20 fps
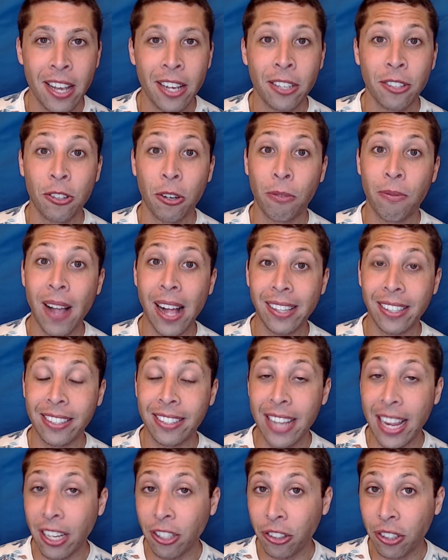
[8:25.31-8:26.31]
So
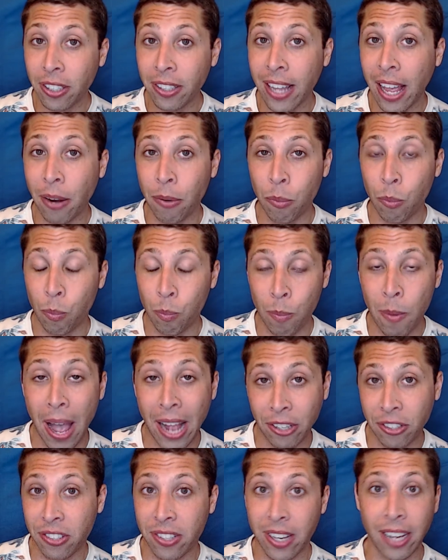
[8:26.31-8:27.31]
validation, that
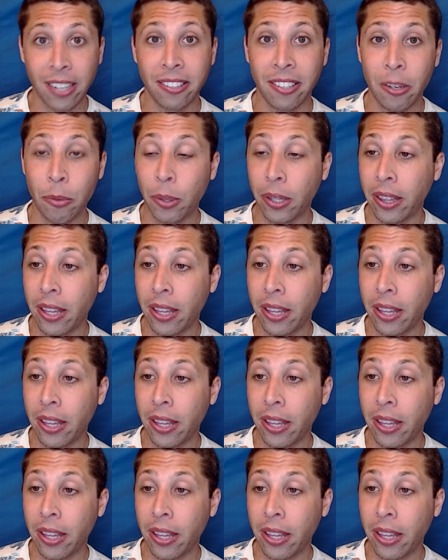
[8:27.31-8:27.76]
matches nicely with